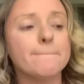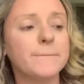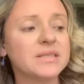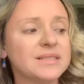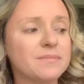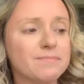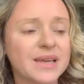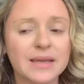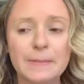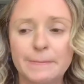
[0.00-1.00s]
Put some
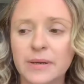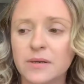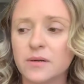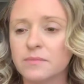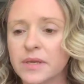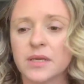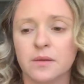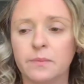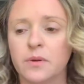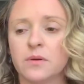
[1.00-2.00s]
makeup
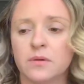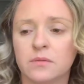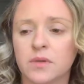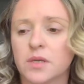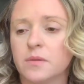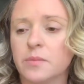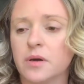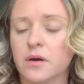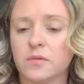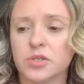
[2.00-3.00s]
on.
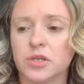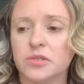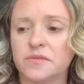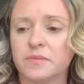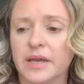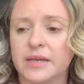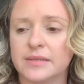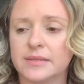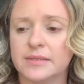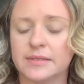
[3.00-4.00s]
What should I do for my
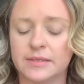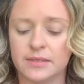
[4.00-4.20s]
eyes?